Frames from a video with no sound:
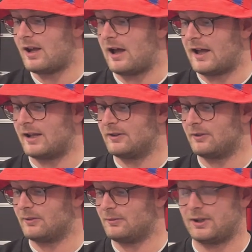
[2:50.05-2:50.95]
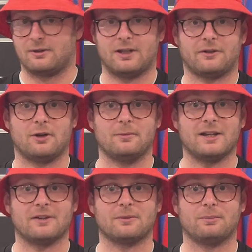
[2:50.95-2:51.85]
And well, let's hope we
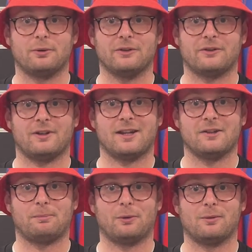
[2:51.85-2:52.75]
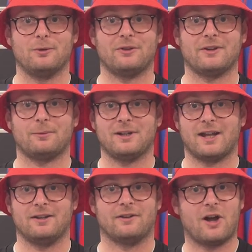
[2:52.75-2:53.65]
get some points against Bournemouth this
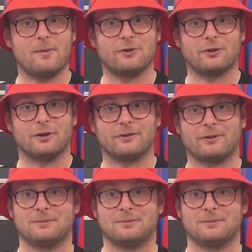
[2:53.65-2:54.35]
weekend. Up the shots.